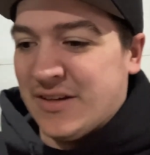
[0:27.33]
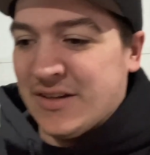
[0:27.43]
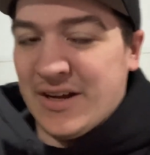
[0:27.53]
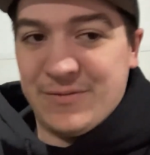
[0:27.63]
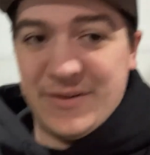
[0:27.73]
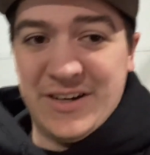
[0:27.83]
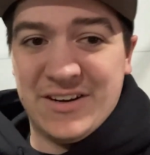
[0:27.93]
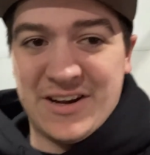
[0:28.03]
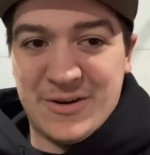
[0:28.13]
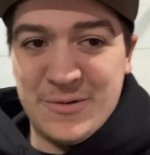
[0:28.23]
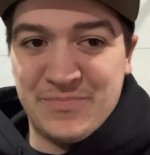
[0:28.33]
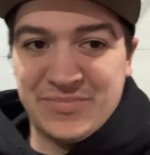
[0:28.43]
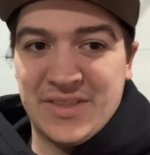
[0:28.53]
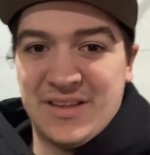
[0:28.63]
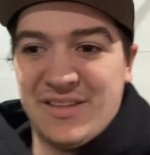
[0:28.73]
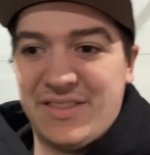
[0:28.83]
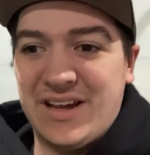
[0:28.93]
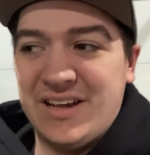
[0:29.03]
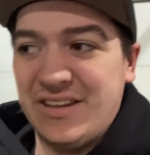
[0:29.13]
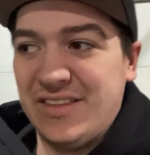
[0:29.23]
I figured out
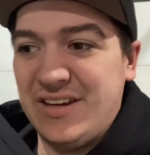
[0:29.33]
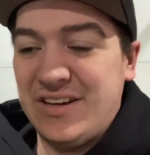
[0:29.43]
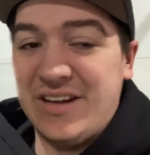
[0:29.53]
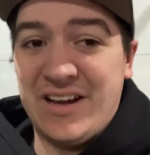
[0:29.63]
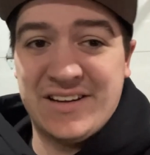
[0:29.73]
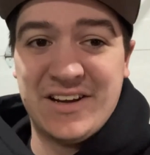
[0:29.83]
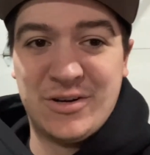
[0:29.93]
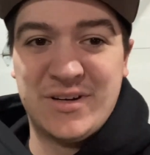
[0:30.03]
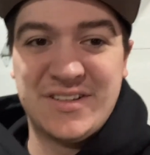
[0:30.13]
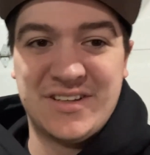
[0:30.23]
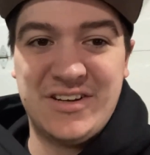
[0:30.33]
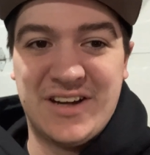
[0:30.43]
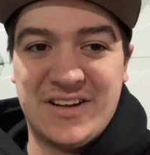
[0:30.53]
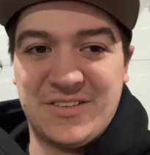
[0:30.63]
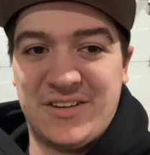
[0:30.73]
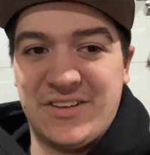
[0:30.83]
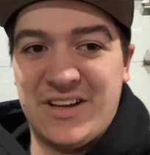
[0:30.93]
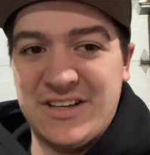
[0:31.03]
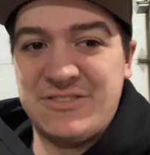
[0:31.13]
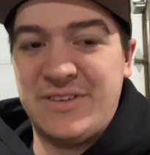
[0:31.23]
that the knocking noise that you guys saw in the
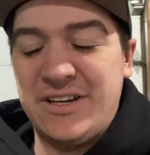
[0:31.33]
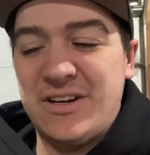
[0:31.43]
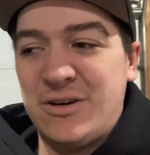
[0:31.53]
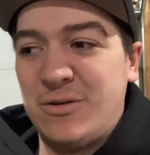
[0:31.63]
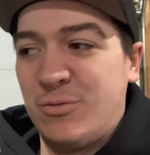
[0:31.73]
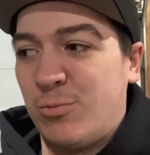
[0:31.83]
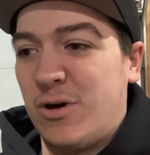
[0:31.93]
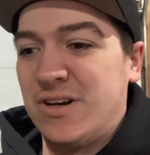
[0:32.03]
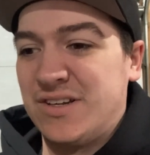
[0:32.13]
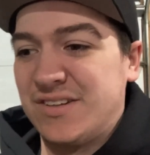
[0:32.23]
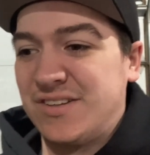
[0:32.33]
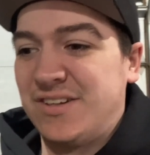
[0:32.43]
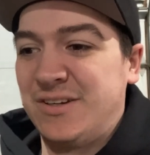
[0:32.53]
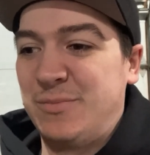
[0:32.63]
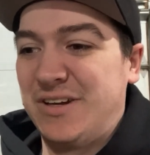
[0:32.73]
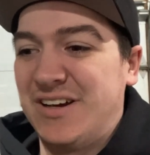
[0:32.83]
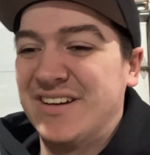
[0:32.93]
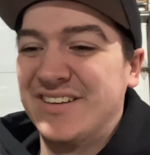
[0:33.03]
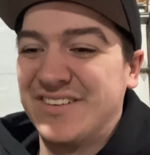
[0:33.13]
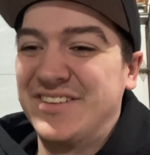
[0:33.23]
last video was
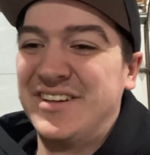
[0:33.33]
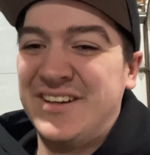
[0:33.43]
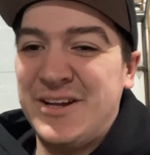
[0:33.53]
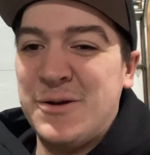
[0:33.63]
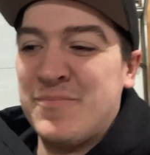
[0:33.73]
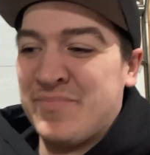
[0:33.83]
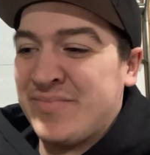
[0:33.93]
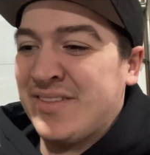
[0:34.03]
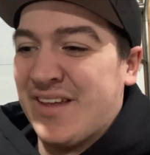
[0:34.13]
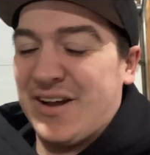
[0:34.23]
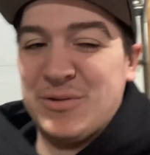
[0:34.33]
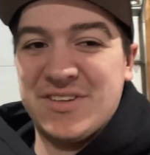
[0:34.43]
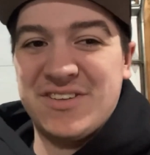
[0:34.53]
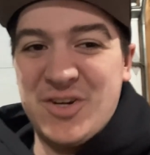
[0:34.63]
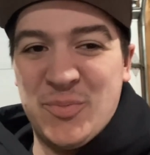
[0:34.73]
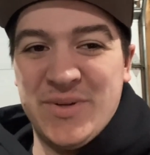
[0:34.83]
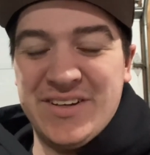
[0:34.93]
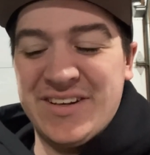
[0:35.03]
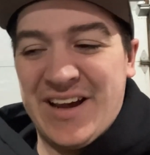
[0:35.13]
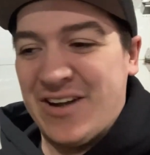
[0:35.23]
because I was
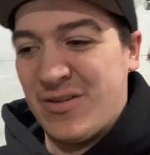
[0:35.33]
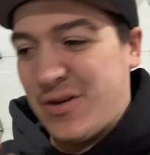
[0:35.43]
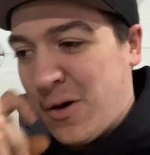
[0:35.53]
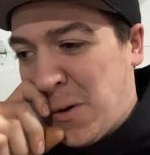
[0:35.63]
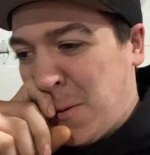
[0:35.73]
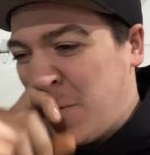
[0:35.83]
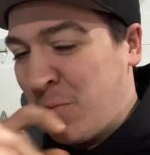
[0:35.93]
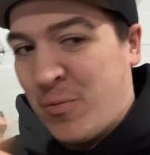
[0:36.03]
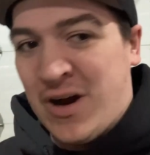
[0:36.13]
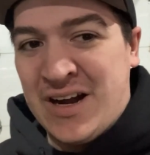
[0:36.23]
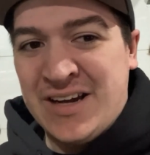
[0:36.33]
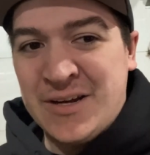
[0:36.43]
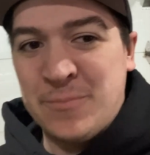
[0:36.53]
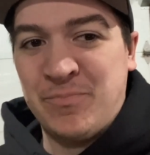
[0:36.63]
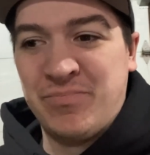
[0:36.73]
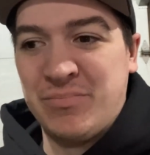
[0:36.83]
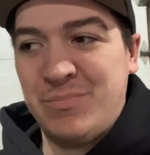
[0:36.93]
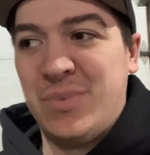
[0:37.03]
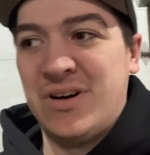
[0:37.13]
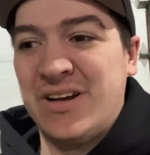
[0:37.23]
stupid, and I don't know why,
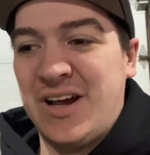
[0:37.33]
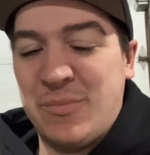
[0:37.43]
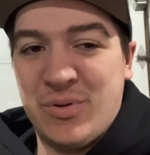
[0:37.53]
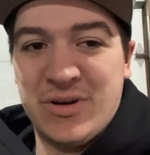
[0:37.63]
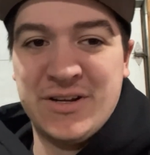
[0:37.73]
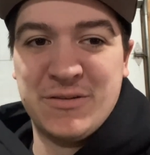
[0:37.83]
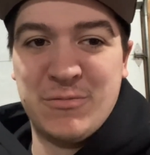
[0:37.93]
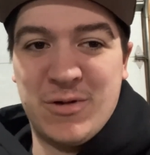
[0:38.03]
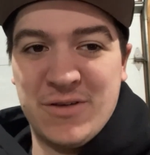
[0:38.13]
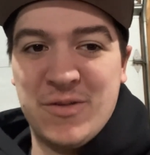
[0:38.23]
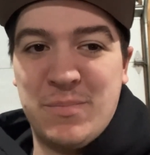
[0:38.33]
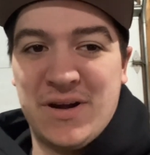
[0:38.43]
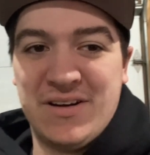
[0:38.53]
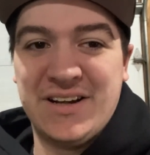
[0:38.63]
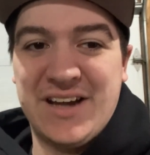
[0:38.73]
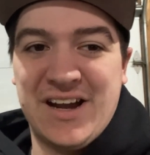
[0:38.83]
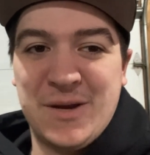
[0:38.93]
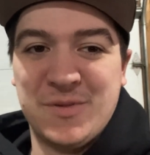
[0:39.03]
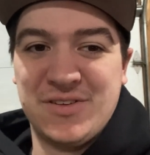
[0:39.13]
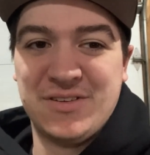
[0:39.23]
but I put one of the bearing
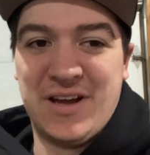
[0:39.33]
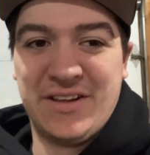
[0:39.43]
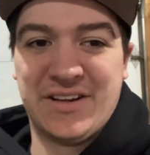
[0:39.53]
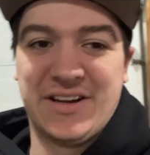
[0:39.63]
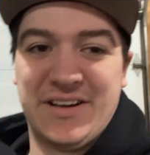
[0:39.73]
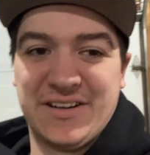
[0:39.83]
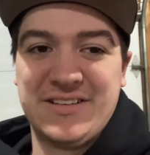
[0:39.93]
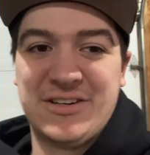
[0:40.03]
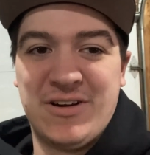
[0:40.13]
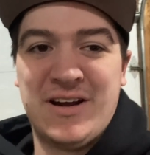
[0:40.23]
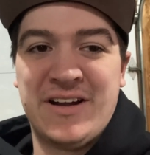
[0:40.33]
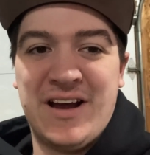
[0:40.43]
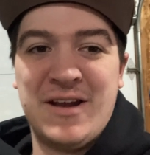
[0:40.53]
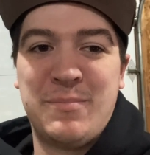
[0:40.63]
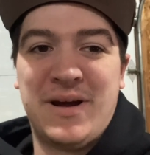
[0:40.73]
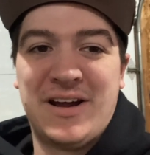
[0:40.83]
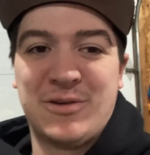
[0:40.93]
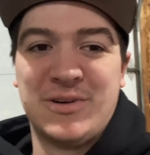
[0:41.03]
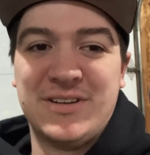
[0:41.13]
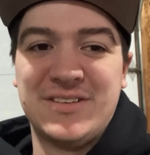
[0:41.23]
caps on the connecting rod on
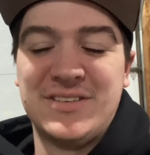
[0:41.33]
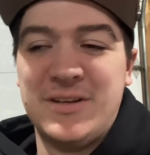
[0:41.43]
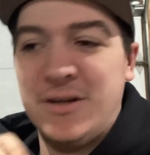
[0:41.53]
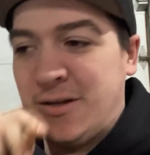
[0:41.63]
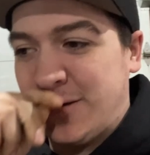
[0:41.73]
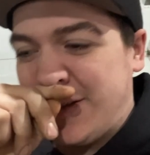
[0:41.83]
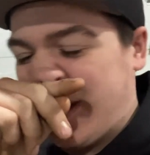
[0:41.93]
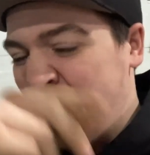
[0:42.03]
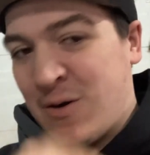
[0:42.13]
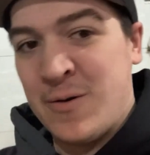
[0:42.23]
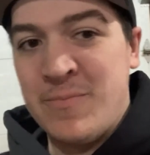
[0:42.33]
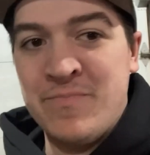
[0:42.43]
backwards. So